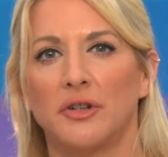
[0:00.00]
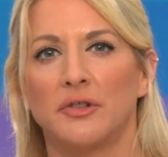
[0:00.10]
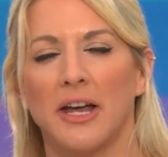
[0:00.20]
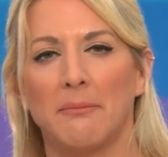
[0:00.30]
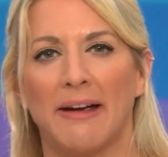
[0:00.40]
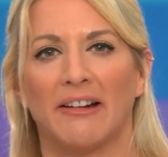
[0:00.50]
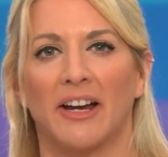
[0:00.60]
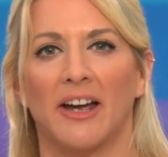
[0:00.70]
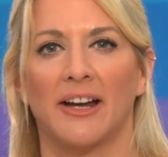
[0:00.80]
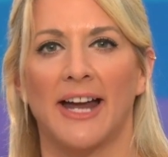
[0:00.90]
choose
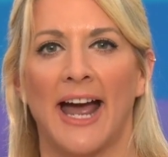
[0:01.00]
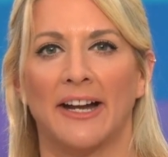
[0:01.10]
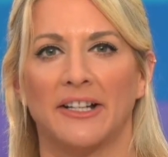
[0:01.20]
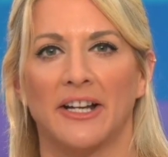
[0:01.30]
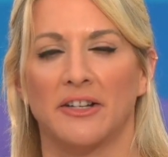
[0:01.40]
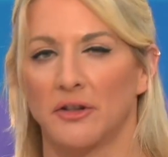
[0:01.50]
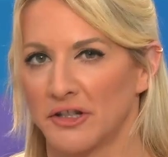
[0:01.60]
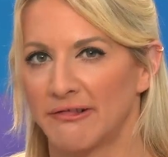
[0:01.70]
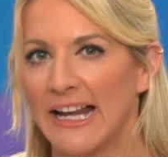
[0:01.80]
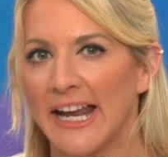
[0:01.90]
America, Canada and
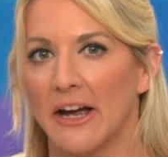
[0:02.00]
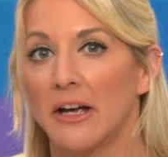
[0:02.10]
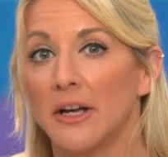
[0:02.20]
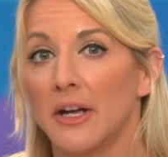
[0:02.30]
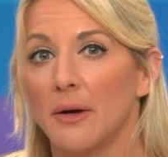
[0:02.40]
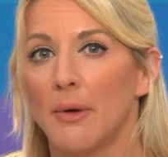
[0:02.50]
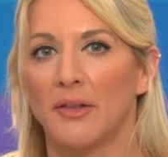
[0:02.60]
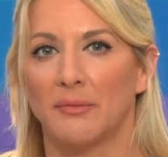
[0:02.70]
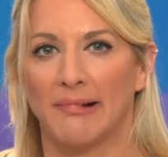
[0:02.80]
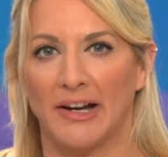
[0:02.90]
Australia,
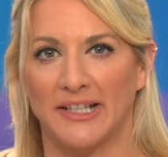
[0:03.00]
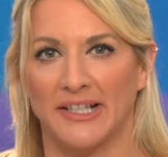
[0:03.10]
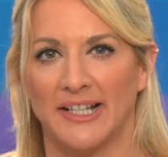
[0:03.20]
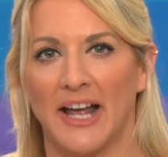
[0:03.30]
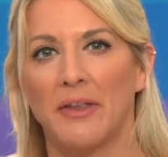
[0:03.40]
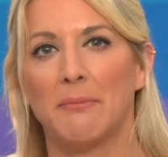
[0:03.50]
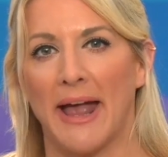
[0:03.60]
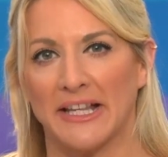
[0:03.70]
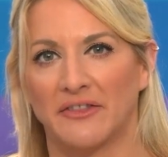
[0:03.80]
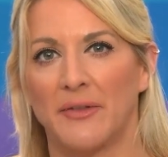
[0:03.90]
while the brightest and the
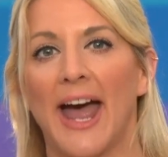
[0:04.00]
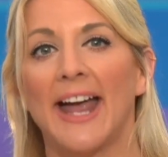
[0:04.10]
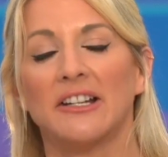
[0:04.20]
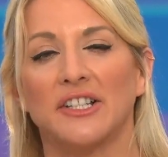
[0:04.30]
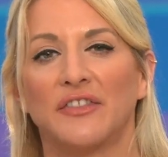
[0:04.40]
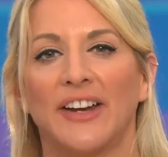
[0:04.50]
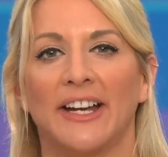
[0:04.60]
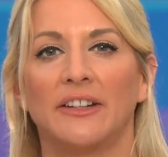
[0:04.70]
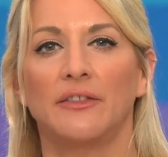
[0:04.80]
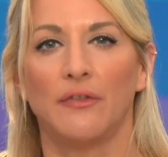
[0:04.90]
best from the
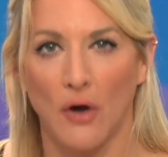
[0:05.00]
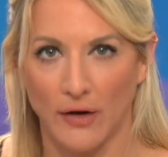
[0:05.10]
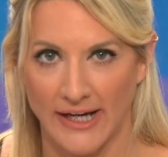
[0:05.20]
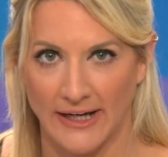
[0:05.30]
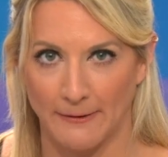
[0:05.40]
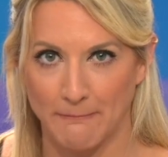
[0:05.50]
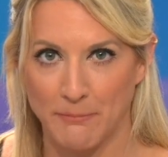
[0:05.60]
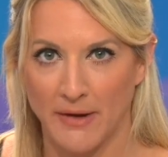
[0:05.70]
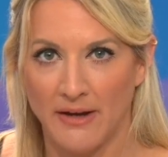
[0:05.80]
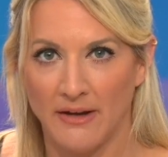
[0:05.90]
Anglosphere flock here.
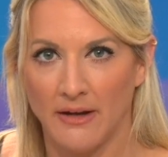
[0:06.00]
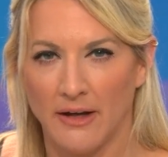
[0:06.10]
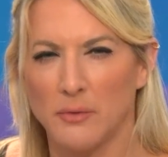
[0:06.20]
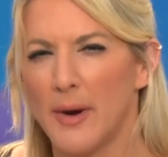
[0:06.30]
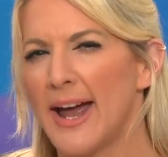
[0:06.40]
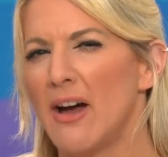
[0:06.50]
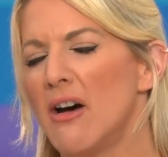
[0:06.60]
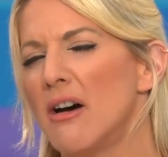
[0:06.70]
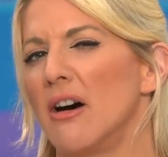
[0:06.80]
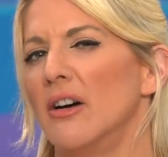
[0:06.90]
And where
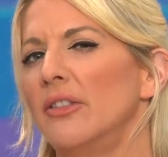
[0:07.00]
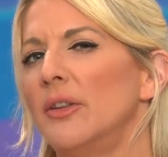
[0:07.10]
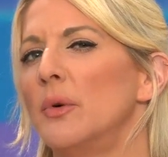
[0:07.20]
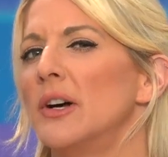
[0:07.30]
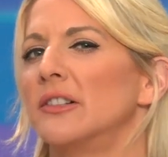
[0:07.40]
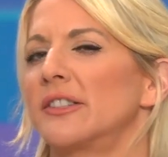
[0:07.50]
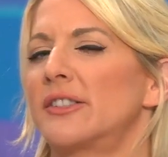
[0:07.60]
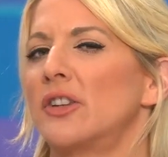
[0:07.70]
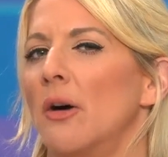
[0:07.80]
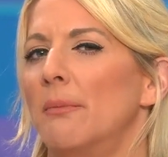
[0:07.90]
are the
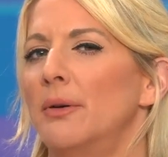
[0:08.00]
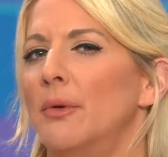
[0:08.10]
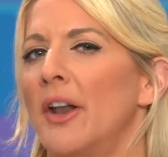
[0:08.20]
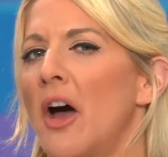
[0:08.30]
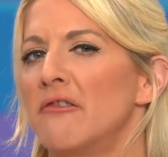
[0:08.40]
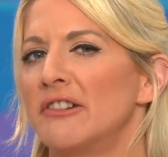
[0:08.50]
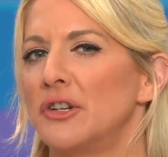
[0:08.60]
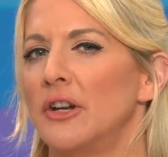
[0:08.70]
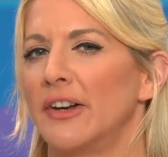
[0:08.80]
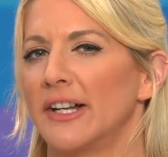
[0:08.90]
world's top one hundred
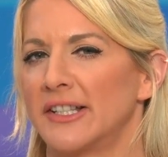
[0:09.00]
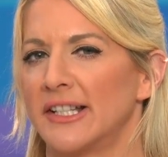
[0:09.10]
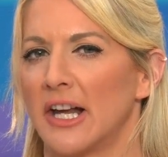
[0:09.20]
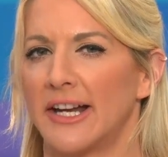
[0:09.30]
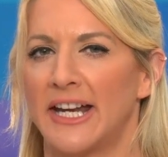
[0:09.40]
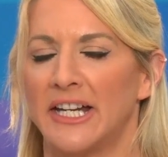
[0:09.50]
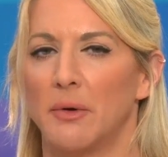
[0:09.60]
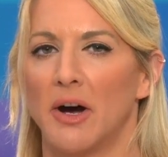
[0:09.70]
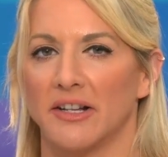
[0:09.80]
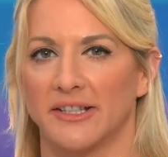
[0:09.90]
universities, I hear
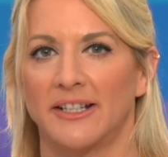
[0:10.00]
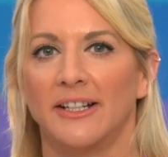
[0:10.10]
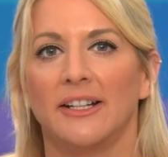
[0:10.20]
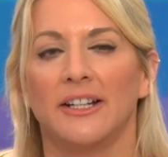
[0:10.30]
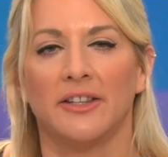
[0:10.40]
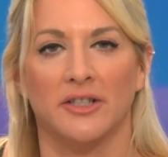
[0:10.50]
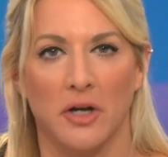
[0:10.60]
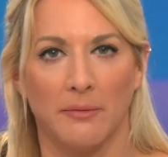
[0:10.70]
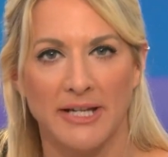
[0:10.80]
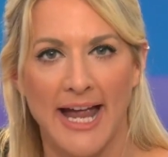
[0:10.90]
you ask? The
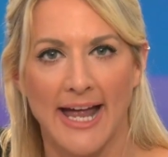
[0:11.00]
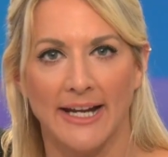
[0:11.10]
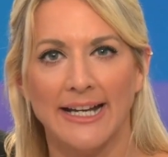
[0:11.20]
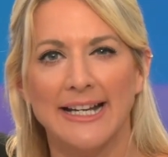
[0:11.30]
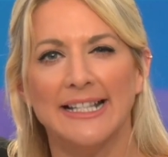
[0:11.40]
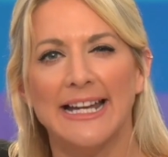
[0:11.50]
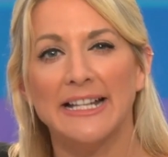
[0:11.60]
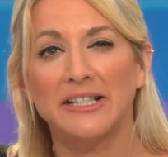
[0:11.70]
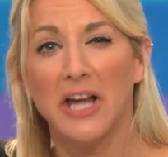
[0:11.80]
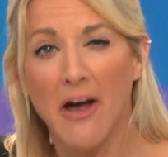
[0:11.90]
top ten is
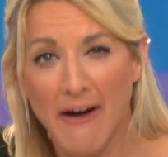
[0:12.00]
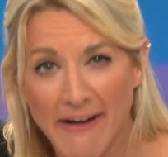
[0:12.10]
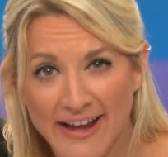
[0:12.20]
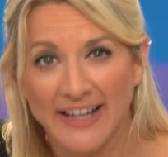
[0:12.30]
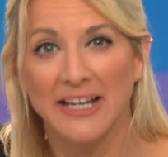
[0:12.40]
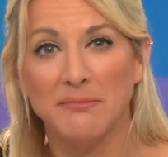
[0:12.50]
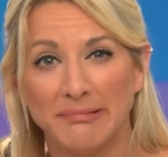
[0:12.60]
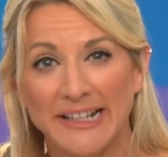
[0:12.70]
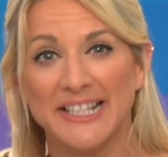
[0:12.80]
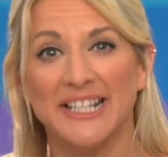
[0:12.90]
entirely
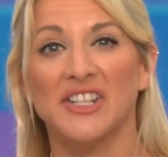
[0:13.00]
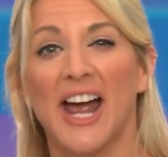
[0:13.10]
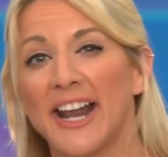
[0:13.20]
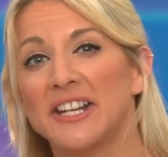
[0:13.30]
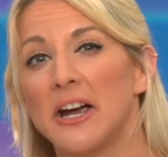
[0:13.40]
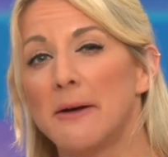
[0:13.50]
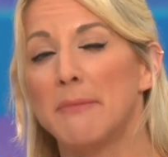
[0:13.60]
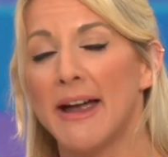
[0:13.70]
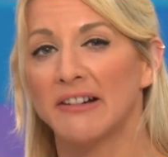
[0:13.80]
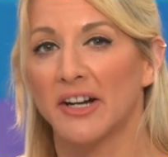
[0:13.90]
British and
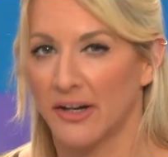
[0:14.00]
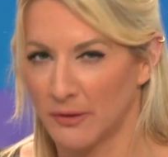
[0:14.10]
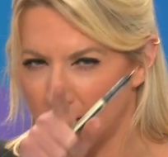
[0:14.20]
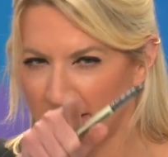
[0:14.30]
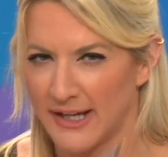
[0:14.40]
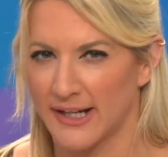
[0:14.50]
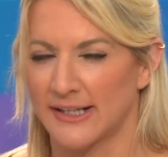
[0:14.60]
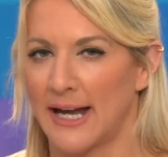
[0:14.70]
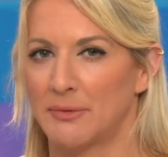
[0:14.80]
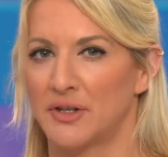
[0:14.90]
American, with the
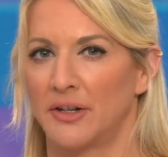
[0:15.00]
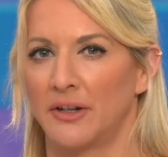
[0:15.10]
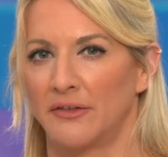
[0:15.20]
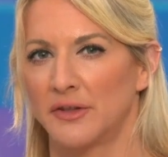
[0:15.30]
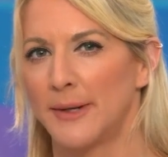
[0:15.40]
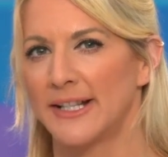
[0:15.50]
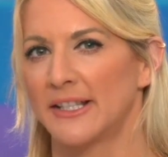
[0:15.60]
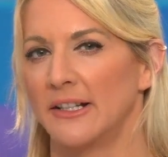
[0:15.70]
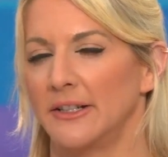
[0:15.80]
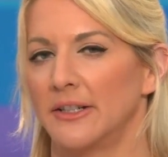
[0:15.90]
exception of
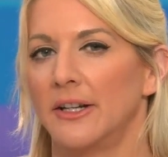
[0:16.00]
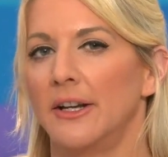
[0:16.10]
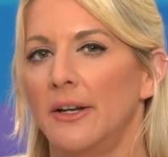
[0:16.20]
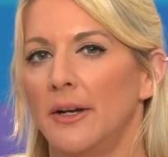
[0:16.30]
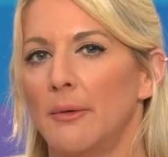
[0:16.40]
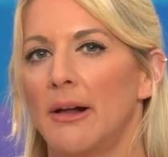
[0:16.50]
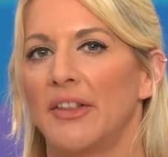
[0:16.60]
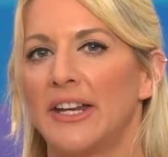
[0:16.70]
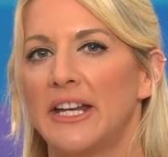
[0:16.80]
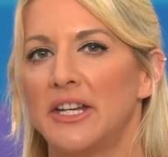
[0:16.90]
Switzerland, while
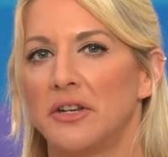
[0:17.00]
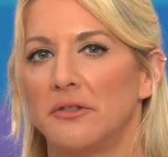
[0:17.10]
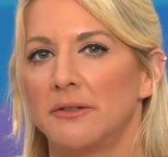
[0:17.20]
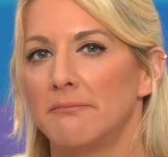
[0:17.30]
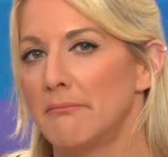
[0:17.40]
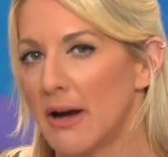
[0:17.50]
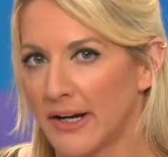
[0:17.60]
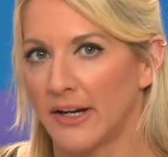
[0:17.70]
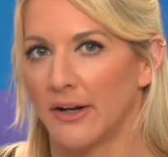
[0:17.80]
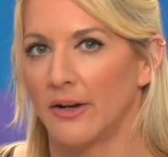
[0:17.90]
the E U's
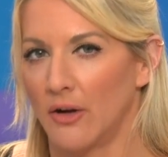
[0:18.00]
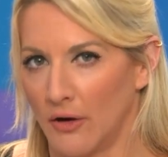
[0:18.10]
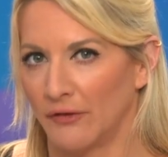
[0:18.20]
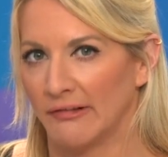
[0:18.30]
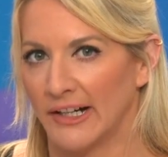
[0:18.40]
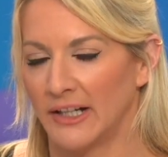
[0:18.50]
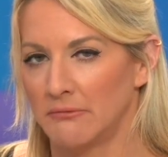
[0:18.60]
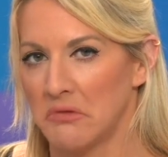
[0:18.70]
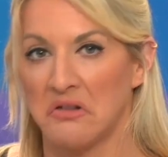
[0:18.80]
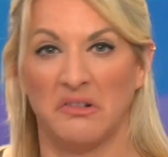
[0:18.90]
minor
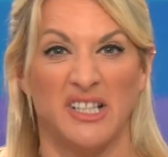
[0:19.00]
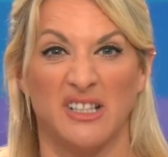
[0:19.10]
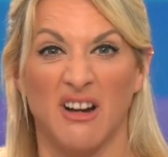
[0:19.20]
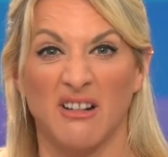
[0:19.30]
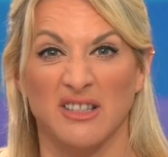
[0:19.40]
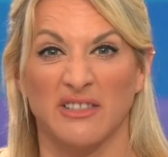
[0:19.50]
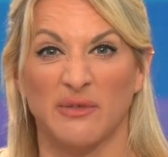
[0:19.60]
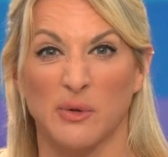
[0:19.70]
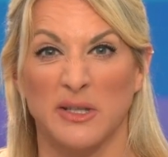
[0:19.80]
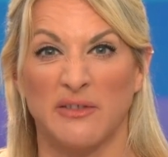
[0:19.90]
offering only starts at
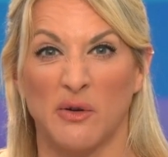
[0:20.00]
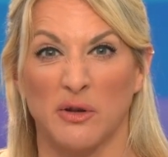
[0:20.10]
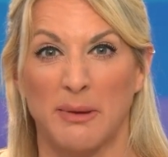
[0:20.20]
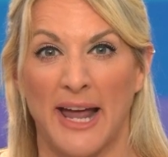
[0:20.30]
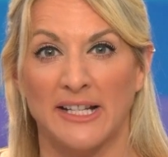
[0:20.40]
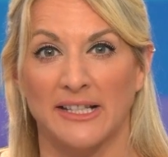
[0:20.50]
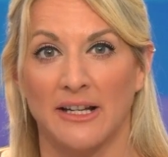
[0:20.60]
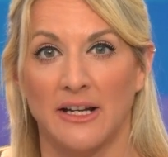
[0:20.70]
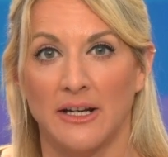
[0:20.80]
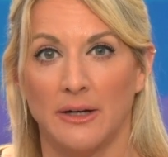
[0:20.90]
forty-fourth place,
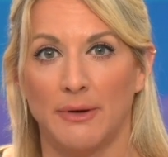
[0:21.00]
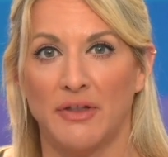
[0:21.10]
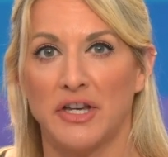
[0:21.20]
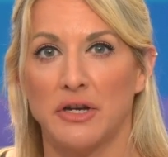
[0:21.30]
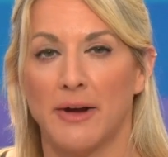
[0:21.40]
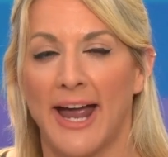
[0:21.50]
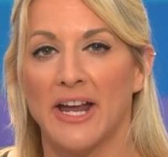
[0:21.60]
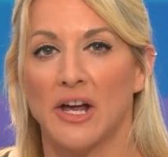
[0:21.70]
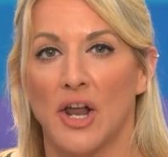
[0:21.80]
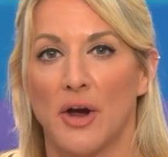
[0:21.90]
with the U
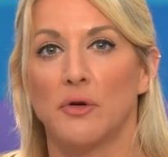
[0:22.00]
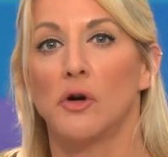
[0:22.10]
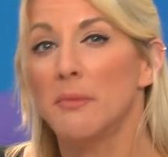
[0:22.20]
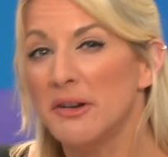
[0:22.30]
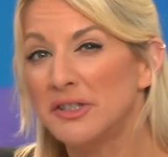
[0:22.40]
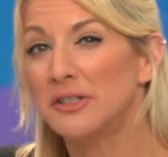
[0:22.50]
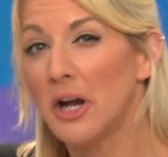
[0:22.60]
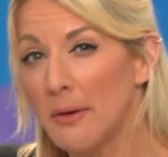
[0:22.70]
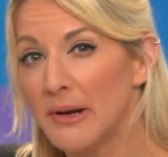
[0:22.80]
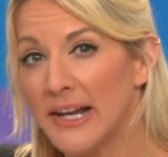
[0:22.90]
K alone almost
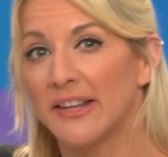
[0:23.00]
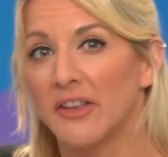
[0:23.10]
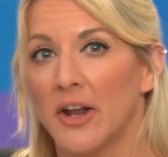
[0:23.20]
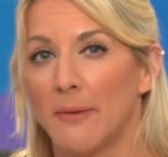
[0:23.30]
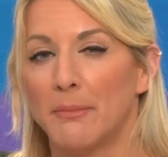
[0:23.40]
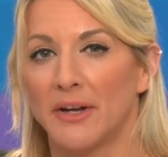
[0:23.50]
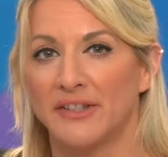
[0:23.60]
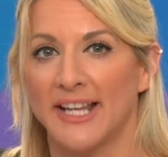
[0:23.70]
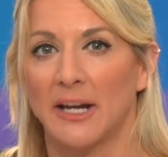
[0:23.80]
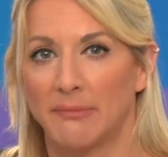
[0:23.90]
doubling the number of
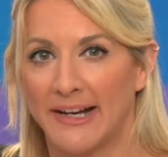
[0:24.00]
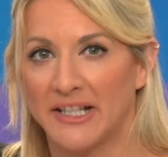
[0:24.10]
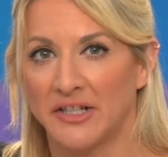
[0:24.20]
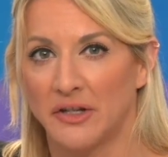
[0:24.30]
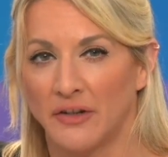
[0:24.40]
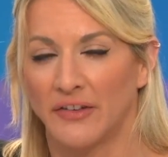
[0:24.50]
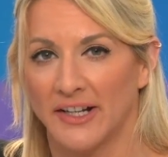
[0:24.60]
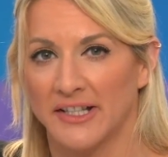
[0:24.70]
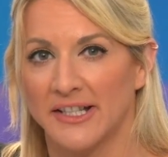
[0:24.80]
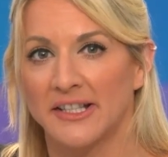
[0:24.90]
celebrated
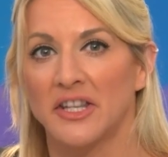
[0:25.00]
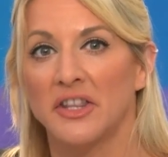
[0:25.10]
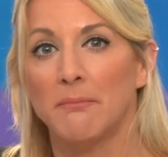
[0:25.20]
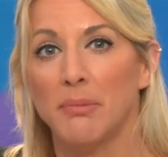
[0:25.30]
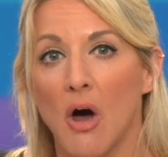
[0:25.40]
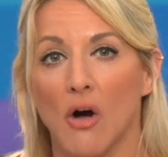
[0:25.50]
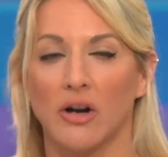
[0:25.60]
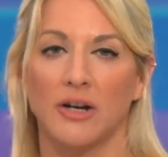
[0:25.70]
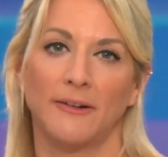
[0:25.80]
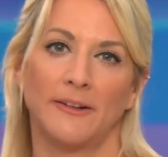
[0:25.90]
universities than the
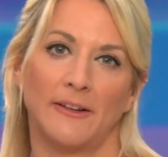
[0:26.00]
bloc.